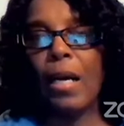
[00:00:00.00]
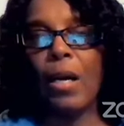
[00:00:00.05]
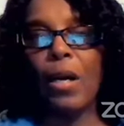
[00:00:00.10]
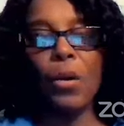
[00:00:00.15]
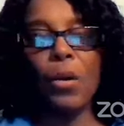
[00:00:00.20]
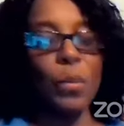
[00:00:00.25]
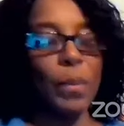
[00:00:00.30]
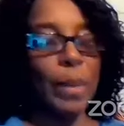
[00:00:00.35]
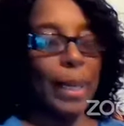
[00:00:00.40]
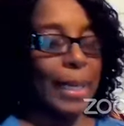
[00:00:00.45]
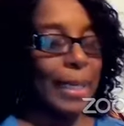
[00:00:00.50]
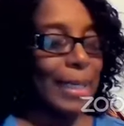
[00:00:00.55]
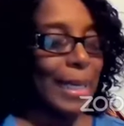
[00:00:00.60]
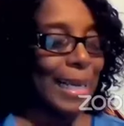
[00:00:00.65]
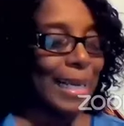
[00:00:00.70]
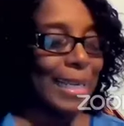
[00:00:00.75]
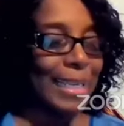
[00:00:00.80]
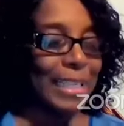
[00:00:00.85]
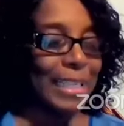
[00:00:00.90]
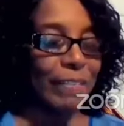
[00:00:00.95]
All right,
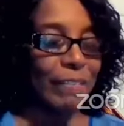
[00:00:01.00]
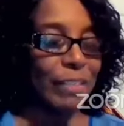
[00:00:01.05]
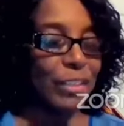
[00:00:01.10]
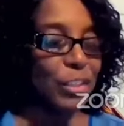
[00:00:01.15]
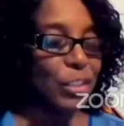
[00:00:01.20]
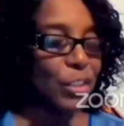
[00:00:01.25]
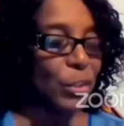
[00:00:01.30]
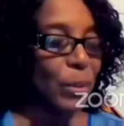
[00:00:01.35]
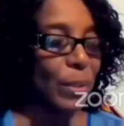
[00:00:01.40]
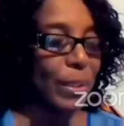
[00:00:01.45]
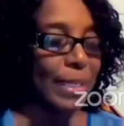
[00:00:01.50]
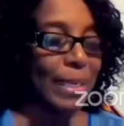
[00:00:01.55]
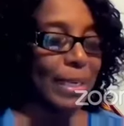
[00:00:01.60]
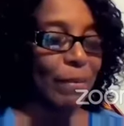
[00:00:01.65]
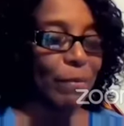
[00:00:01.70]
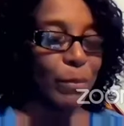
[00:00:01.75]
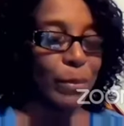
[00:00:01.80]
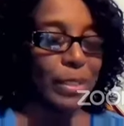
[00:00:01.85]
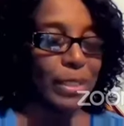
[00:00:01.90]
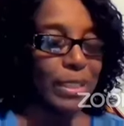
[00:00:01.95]
I have enjoyed,
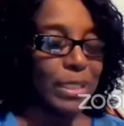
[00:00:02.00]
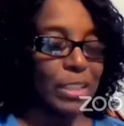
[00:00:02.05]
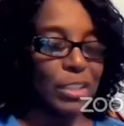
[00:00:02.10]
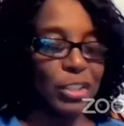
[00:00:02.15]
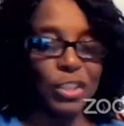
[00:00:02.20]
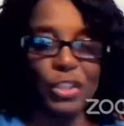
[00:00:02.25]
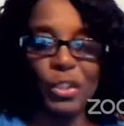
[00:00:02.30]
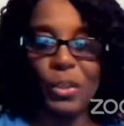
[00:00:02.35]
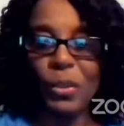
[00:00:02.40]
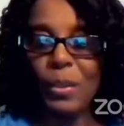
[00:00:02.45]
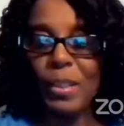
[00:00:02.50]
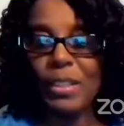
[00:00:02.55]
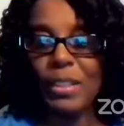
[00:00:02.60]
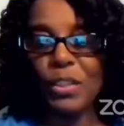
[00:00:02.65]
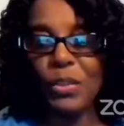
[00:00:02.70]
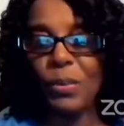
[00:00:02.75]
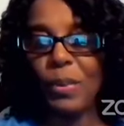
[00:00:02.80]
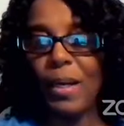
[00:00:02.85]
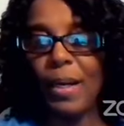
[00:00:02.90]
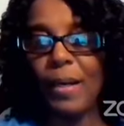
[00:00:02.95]
I've really enjoyed
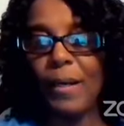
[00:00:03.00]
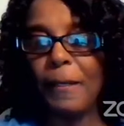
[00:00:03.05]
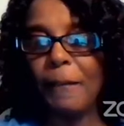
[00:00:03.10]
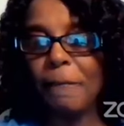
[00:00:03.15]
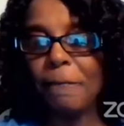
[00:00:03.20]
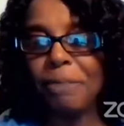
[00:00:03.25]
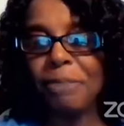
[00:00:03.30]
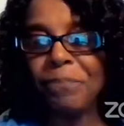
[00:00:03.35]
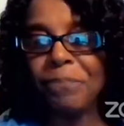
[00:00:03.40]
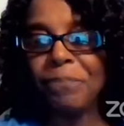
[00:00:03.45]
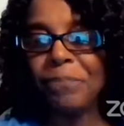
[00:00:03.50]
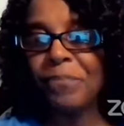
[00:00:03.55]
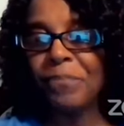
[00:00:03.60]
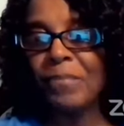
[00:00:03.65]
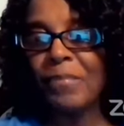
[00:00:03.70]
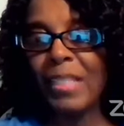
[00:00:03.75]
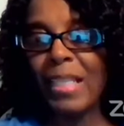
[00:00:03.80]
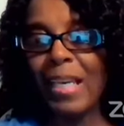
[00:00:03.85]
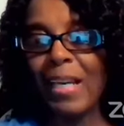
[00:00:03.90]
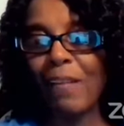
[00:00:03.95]
you all.
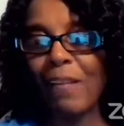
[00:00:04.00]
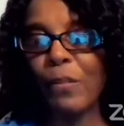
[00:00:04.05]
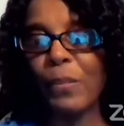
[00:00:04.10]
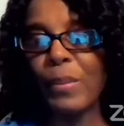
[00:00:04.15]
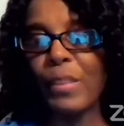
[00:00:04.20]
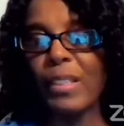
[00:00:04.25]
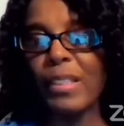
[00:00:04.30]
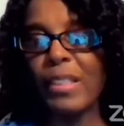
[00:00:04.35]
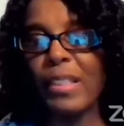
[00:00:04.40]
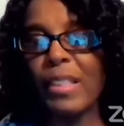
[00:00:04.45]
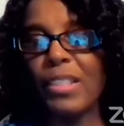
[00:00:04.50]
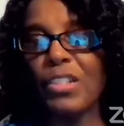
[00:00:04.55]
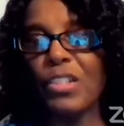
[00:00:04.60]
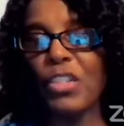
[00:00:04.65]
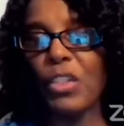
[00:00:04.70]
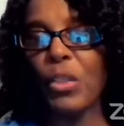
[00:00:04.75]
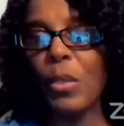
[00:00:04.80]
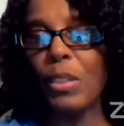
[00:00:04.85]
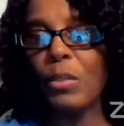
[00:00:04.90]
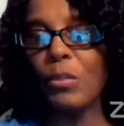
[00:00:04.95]
I've really
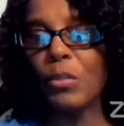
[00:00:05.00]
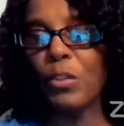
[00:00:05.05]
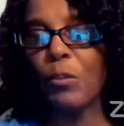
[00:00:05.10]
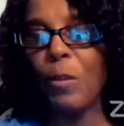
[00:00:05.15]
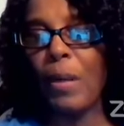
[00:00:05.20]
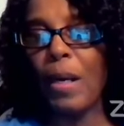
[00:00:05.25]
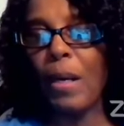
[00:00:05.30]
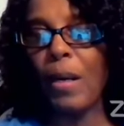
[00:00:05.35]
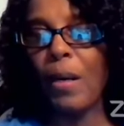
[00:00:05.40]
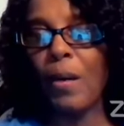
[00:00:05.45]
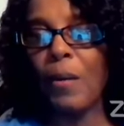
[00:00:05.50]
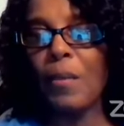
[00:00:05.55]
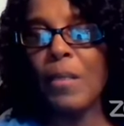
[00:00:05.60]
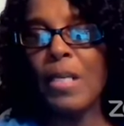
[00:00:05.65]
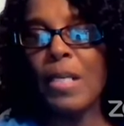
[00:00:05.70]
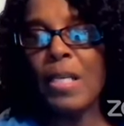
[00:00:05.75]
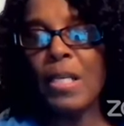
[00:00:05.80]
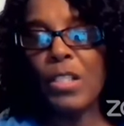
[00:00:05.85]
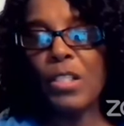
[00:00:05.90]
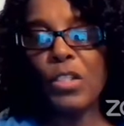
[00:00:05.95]
enjoyed you
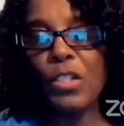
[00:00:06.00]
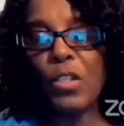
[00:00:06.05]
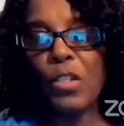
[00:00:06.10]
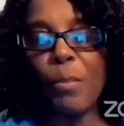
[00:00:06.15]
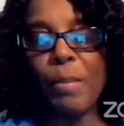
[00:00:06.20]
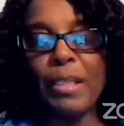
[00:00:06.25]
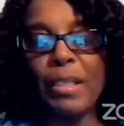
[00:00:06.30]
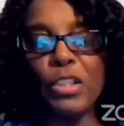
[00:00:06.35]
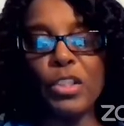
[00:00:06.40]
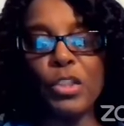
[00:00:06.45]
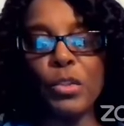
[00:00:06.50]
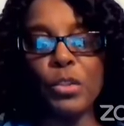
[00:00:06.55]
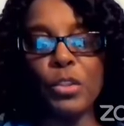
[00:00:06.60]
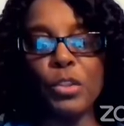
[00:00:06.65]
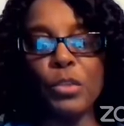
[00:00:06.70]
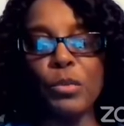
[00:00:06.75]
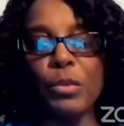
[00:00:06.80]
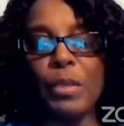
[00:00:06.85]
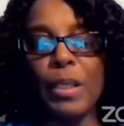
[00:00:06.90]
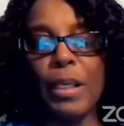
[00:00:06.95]
all. So make sure
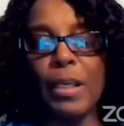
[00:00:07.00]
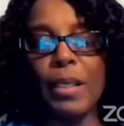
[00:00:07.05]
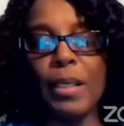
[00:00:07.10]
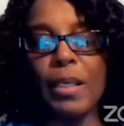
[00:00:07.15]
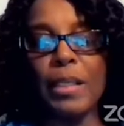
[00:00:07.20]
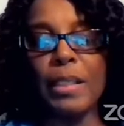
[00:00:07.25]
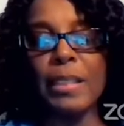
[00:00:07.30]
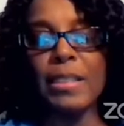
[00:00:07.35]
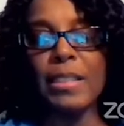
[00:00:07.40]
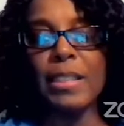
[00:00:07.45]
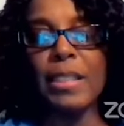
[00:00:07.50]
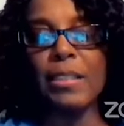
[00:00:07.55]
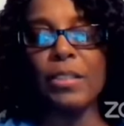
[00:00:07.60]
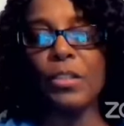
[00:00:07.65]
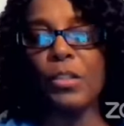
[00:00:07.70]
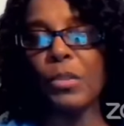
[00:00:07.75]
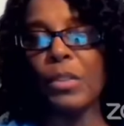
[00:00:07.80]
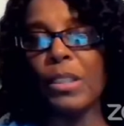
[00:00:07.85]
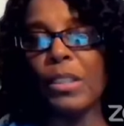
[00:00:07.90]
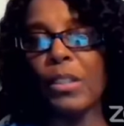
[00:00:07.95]
you uh it's
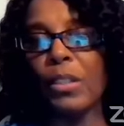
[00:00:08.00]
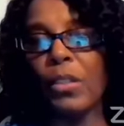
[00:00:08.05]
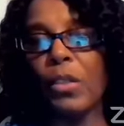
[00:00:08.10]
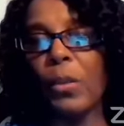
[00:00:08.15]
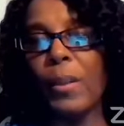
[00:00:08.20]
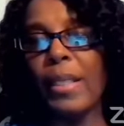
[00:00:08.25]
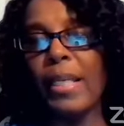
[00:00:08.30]
you can